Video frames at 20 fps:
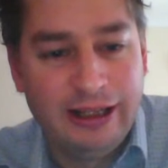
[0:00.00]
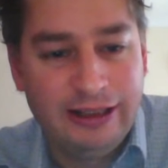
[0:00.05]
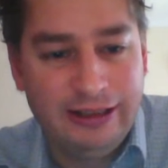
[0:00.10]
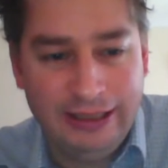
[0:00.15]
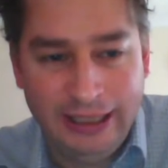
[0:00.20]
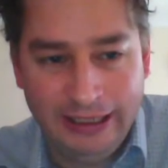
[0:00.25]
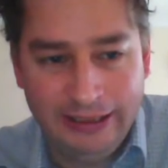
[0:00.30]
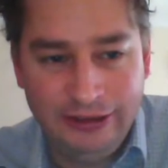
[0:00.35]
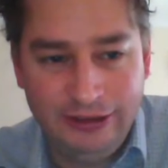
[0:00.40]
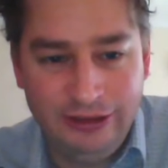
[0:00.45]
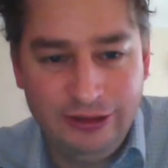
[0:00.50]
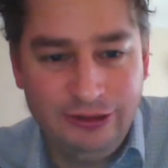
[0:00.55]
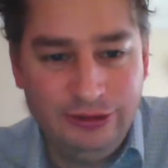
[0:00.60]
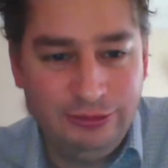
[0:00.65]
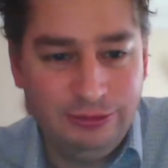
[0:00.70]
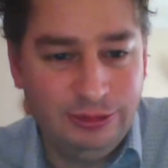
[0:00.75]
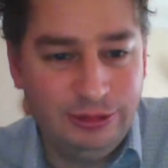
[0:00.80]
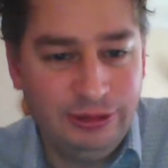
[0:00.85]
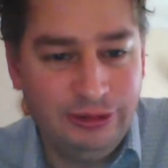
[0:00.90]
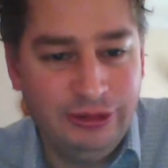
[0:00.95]
thank you to
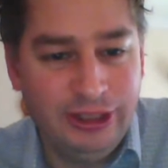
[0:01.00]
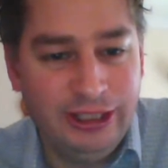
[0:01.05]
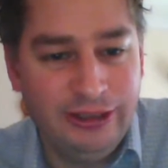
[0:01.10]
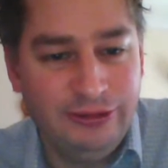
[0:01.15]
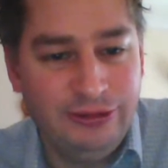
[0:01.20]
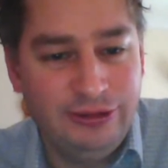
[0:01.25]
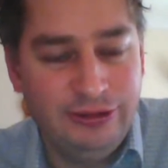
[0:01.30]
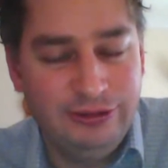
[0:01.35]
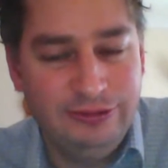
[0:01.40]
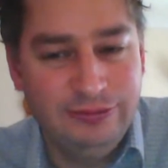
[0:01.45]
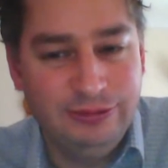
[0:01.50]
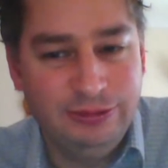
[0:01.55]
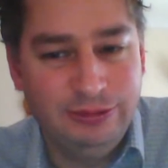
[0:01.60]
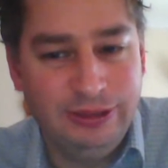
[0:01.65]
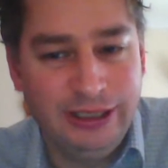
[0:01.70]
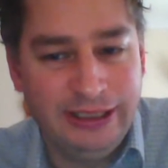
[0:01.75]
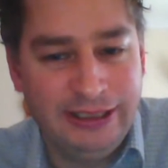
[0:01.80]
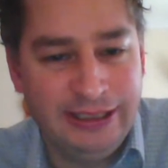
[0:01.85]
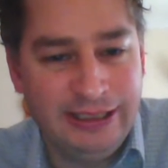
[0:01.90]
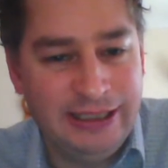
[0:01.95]
all of those who've
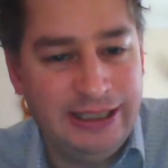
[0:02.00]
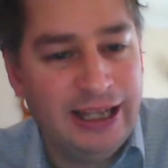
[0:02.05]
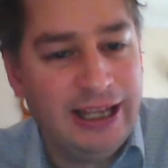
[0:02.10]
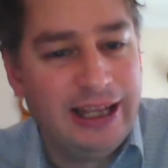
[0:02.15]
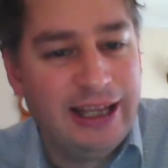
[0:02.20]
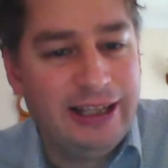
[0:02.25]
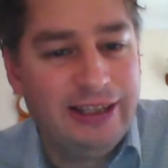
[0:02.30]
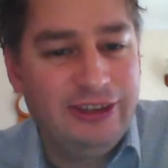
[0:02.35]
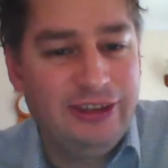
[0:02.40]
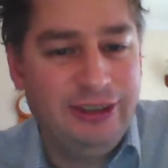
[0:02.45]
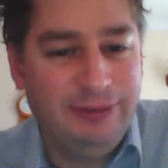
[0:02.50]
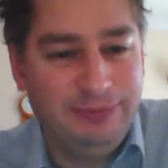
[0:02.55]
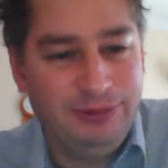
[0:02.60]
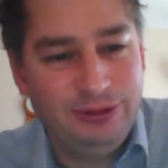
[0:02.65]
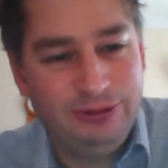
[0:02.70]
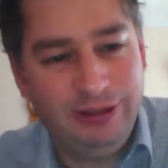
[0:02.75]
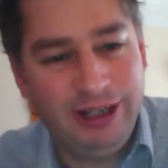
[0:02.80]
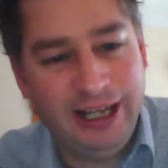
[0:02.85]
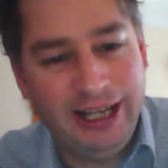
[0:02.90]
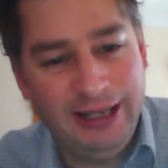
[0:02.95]
already
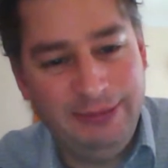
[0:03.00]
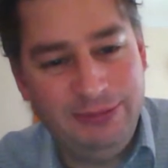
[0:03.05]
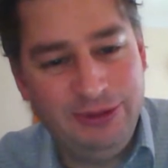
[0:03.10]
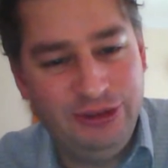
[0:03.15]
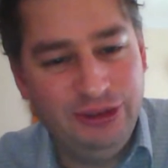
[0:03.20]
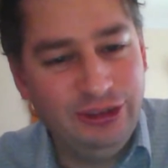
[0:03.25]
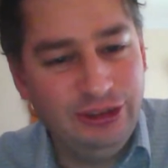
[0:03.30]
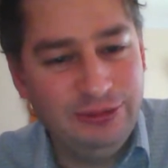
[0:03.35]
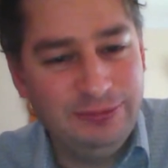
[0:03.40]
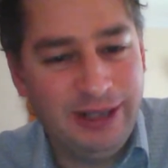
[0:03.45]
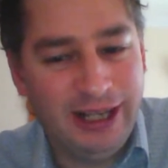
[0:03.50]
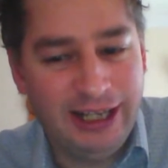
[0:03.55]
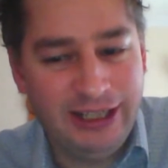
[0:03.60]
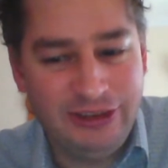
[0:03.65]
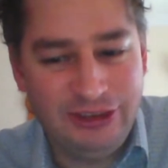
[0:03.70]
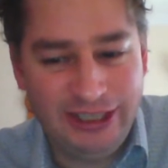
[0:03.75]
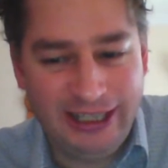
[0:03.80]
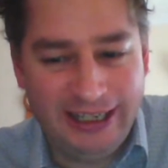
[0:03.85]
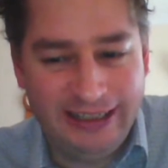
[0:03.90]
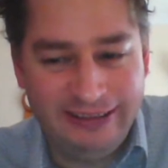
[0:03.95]
subscribed to my
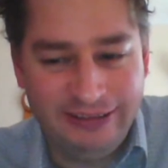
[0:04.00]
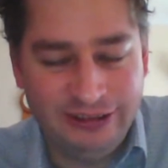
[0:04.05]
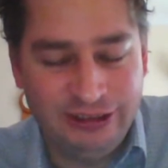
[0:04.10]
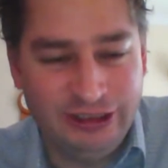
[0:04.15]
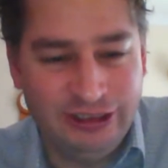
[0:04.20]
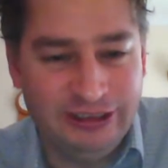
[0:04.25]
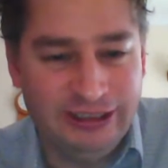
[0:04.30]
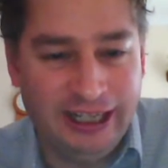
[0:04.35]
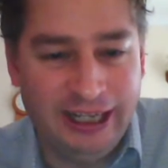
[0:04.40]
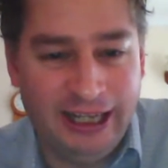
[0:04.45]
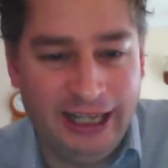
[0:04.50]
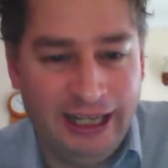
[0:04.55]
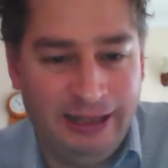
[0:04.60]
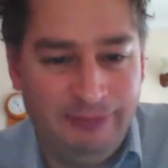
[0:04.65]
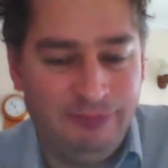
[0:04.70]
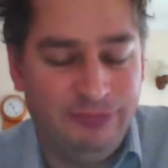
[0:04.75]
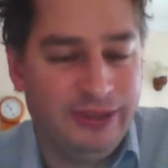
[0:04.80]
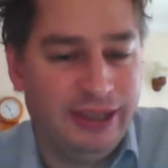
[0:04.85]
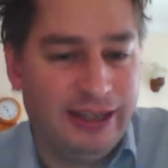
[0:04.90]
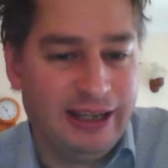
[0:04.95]
channel.
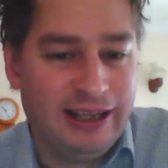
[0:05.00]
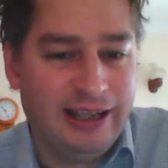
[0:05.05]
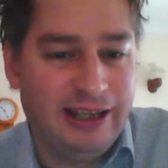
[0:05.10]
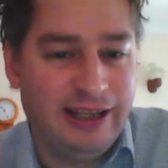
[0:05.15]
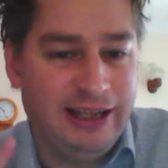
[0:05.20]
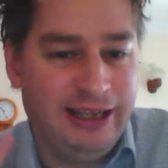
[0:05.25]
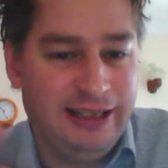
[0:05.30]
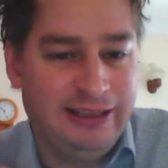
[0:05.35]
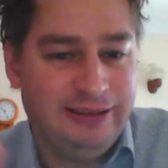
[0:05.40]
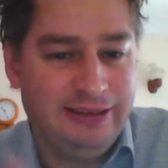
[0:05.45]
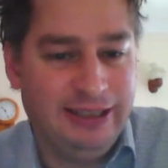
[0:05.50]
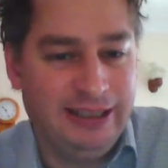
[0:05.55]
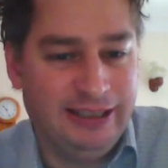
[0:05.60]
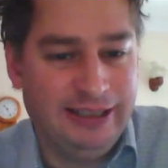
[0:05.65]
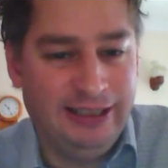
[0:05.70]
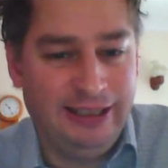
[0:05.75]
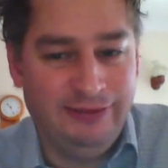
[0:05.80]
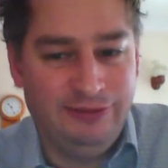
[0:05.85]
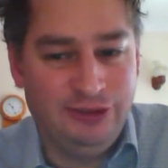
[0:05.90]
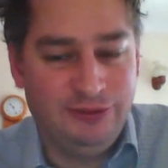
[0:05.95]
Um, it, it,
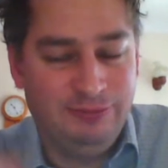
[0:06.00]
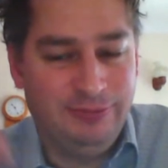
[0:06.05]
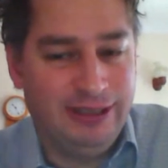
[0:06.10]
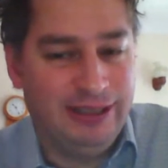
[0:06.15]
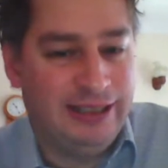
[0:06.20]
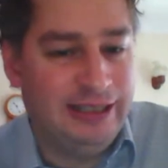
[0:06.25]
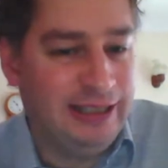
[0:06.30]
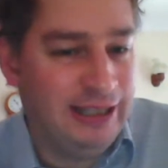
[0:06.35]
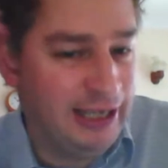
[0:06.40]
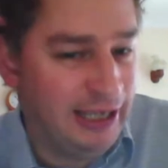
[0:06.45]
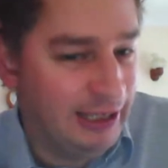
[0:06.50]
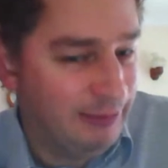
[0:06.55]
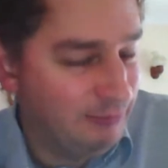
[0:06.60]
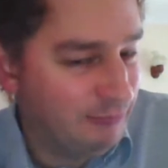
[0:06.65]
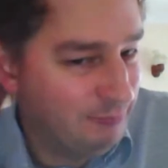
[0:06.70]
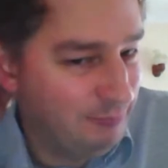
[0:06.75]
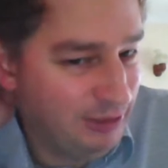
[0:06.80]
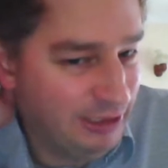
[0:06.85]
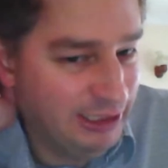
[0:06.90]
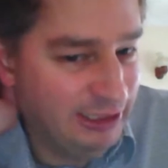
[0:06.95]
gives me
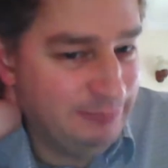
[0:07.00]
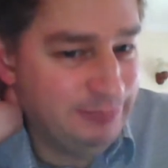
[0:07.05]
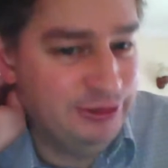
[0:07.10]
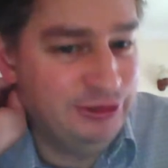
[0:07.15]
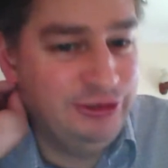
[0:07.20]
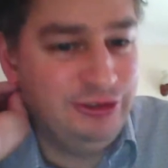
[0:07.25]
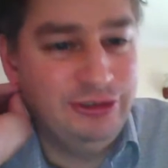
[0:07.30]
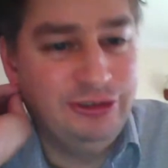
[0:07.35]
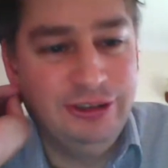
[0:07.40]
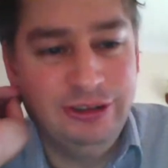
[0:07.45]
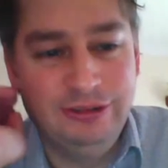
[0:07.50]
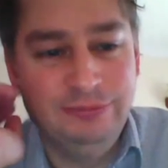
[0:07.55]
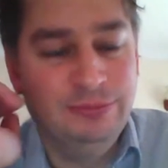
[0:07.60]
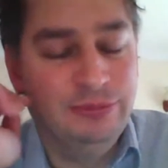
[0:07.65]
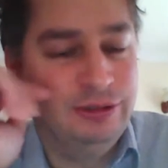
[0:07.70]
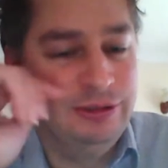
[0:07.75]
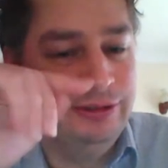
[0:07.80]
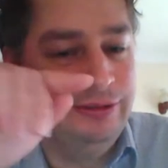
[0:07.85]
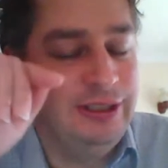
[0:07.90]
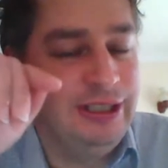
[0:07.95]
um, purpose to do
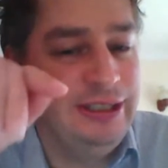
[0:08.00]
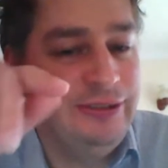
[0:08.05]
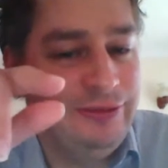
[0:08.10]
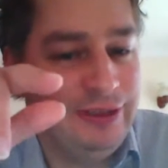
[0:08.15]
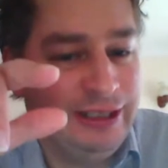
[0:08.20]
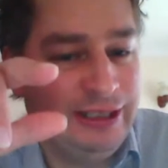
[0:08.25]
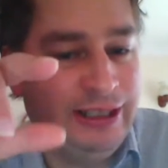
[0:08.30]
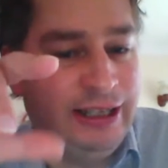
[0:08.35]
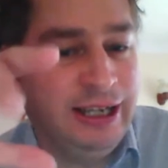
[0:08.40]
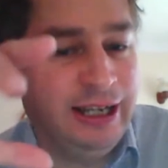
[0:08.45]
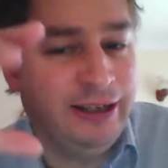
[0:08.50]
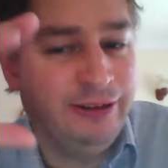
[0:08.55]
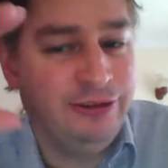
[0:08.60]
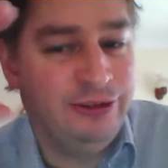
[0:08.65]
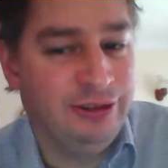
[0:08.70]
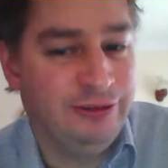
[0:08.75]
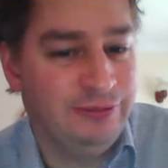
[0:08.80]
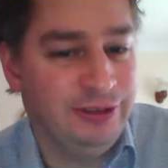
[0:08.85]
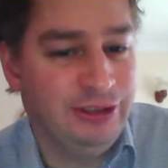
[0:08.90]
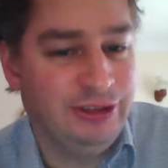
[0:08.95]
more of these videos.
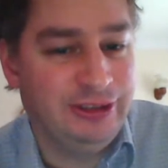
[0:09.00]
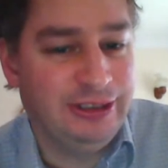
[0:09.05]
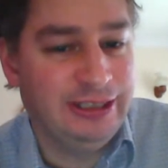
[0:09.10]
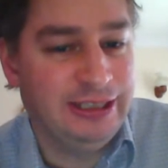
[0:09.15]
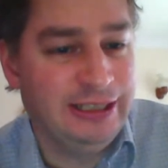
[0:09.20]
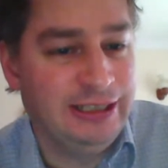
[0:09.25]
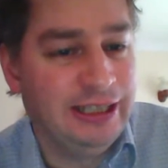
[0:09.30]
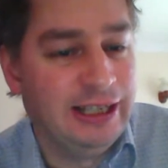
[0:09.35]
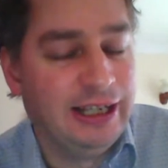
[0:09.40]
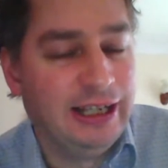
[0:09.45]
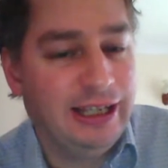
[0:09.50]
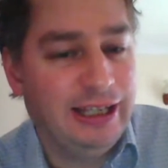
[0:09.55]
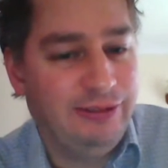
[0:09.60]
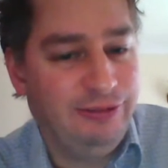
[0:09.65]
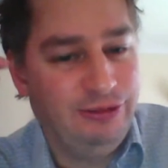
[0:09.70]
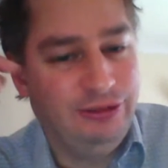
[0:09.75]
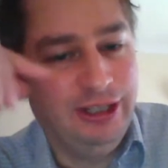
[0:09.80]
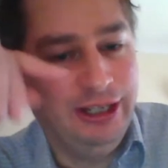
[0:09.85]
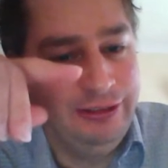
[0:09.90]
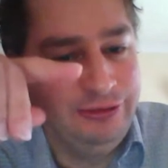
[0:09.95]
Obviously, if
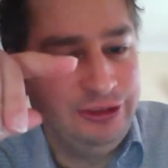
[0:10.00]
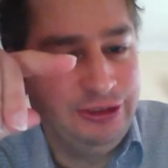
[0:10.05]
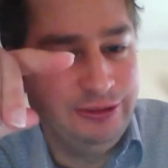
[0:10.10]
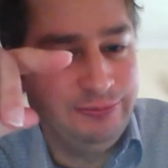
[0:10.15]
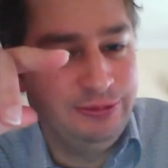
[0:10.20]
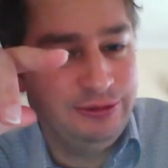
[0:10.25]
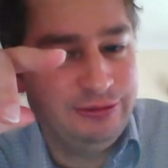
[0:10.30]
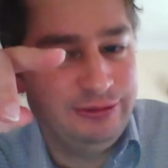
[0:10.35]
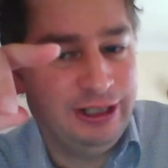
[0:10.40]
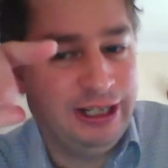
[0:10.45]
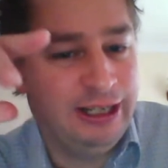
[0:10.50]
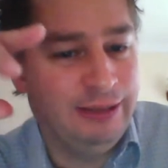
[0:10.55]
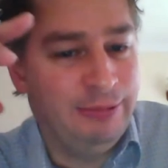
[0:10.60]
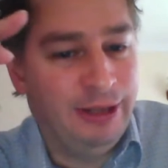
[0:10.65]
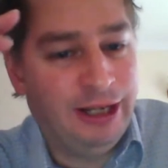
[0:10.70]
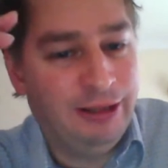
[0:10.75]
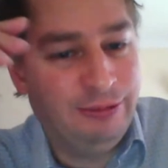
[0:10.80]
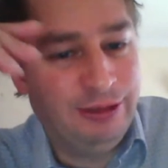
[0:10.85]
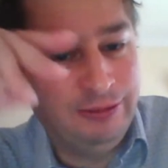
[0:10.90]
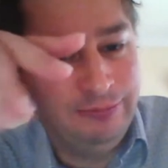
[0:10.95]
you don't subscribe,
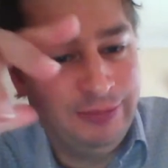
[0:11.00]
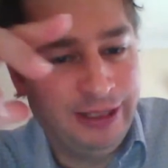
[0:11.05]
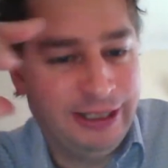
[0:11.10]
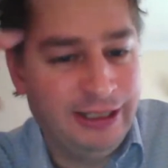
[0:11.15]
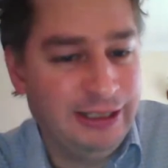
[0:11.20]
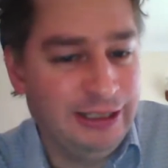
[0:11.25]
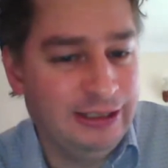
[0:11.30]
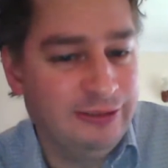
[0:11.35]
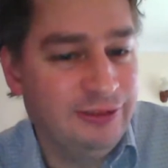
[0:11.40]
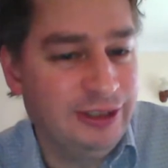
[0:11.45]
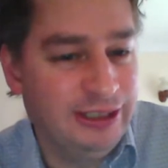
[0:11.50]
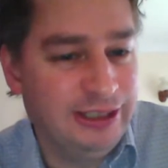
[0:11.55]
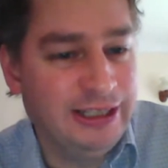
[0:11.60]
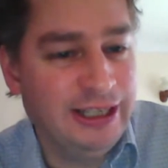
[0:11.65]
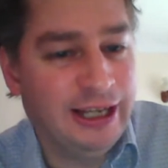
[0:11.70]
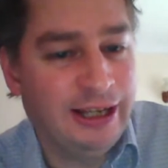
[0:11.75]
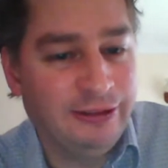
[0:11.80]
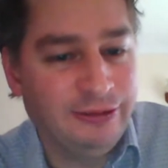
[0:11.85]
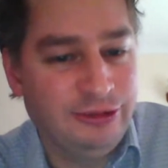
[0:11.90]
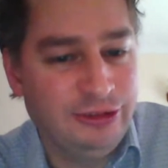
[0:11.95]
I won't make any
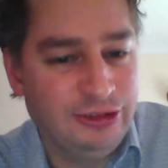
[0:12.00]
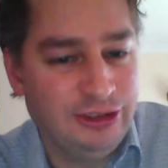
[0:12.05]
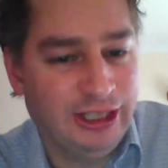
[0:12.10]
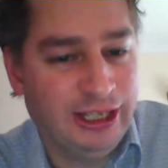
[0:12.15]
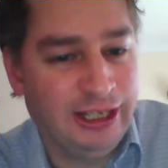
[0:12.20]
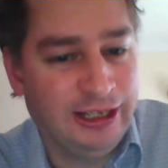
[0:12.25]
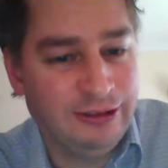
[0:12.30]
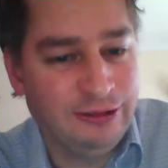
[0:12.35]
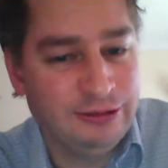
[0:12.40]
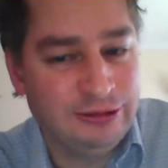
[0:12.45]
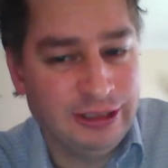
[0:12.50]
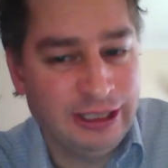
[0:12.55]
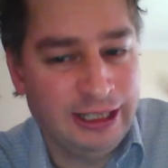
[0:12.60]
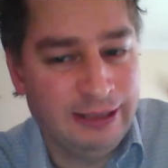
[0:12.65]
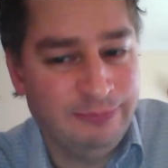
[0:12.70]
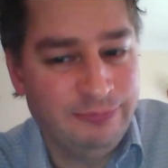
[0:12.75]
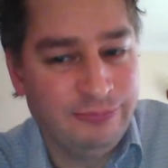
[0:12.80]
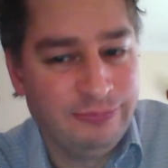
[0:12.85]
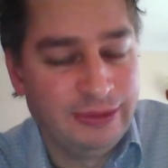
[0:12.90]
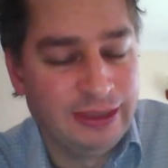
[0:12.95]
videos. So
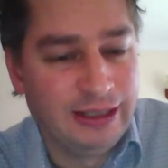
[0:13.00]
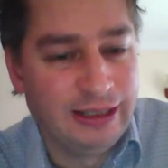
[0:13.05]
um,